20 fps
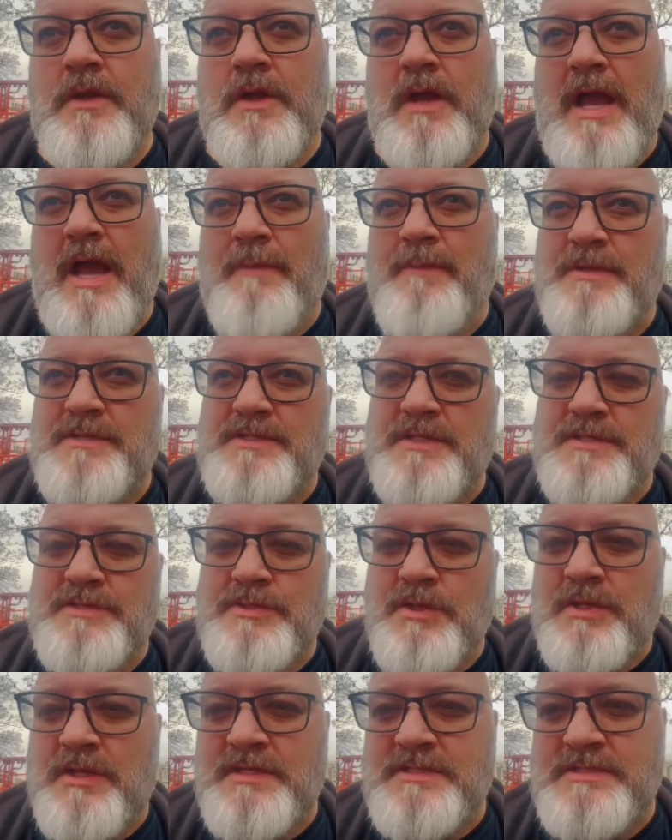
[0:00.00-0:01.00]
Emerson's
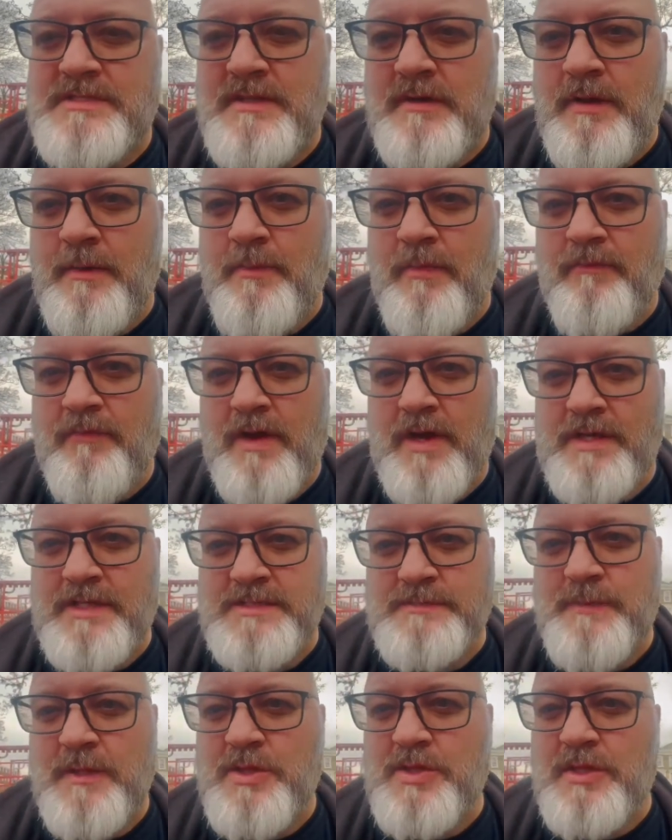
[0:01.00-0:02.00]
not necessarily provided,
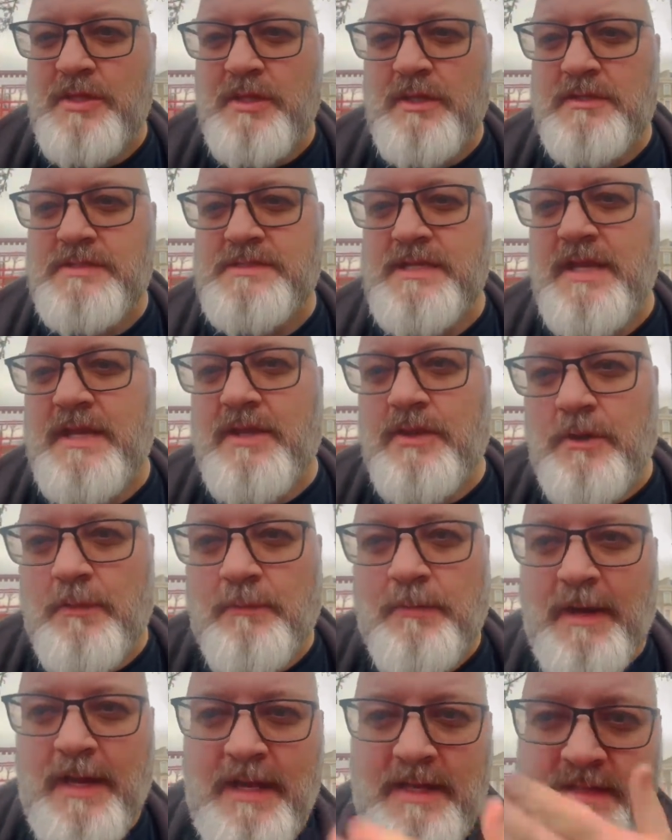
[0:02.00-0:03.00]
especially taking on
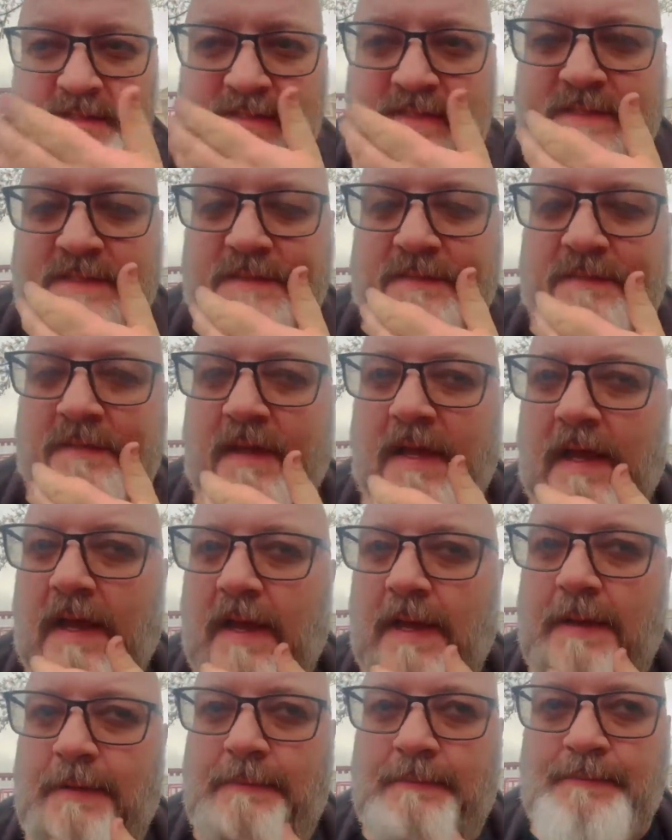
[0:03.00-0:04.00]
players.
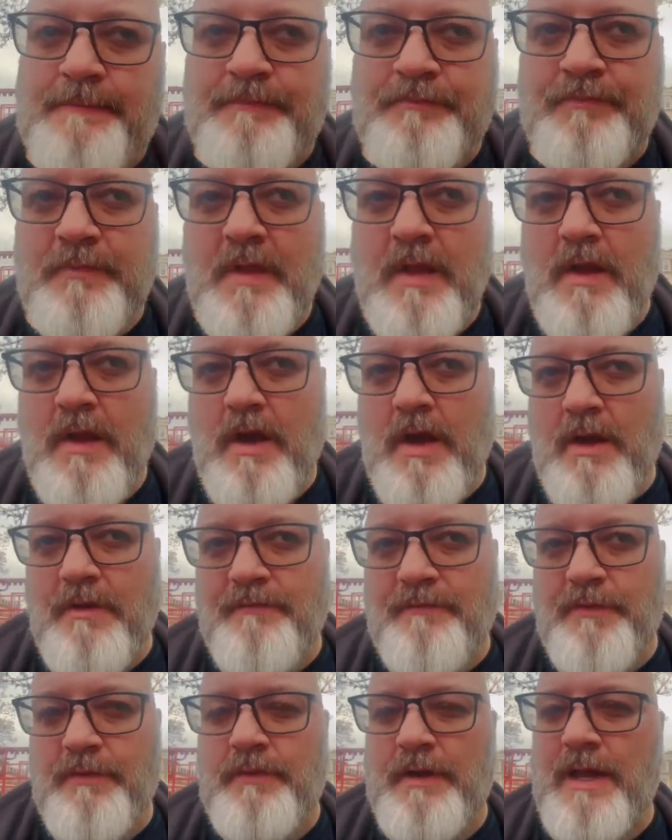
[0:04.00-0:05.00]
I
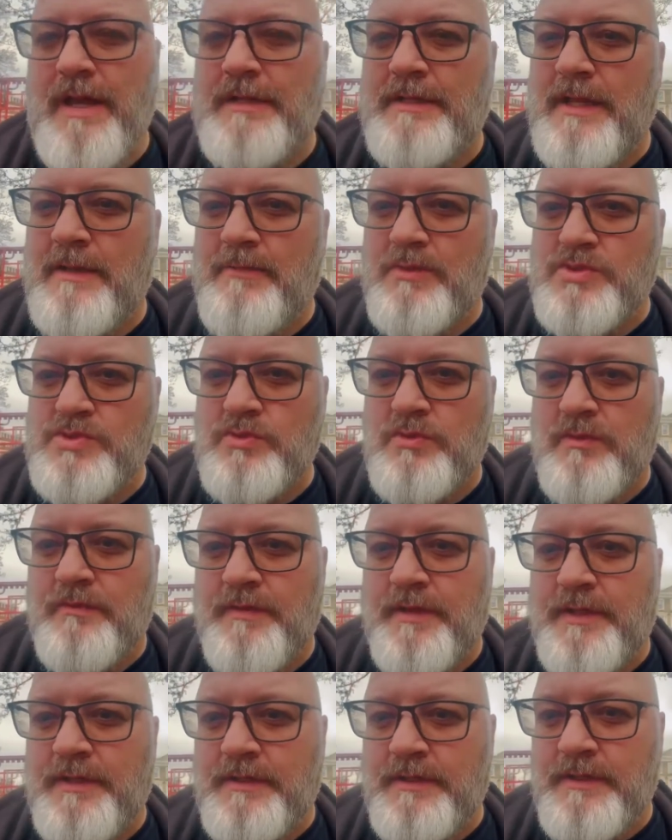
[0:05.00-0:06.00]
feel that Adama
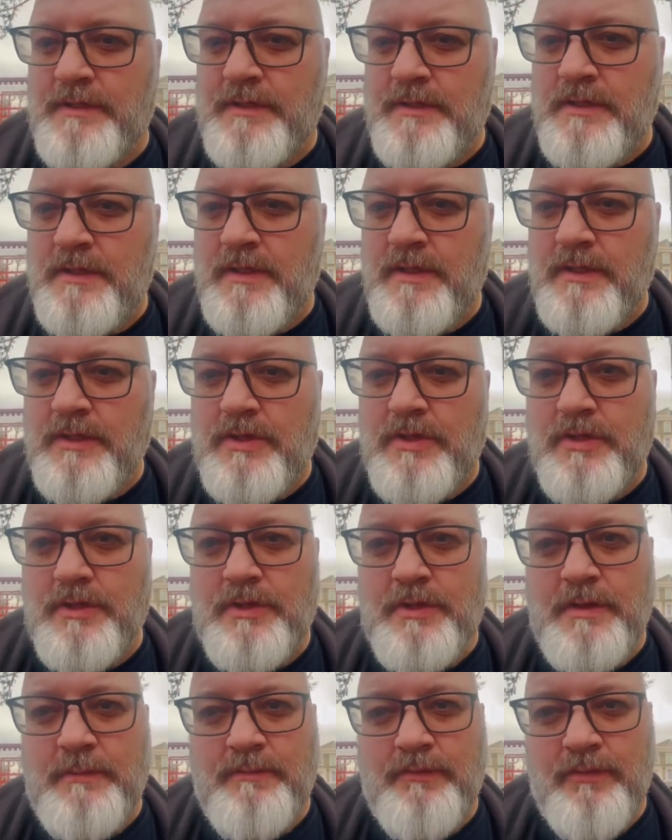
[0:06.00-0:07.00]
Traore
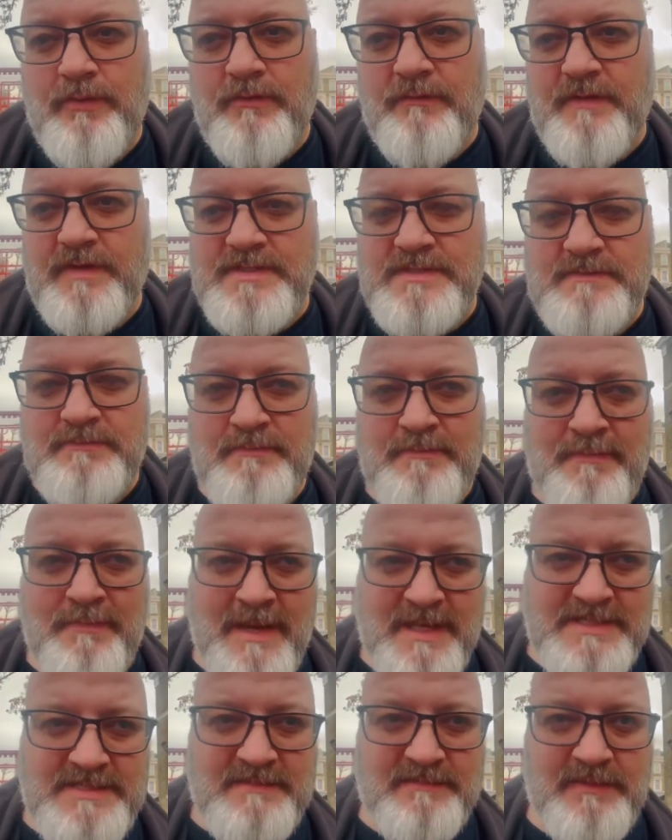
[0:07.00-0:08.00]
could improve us
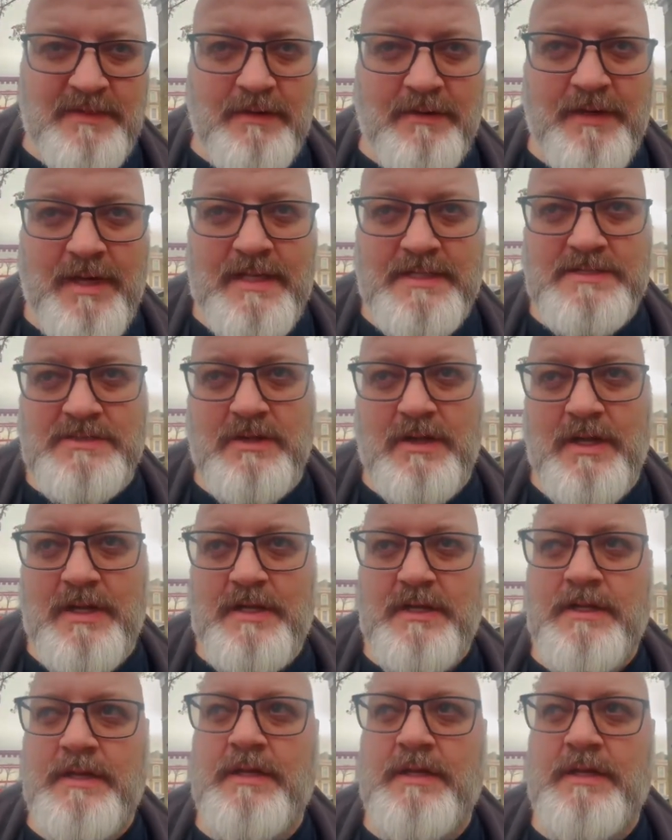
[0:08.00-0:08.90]
massively on that side.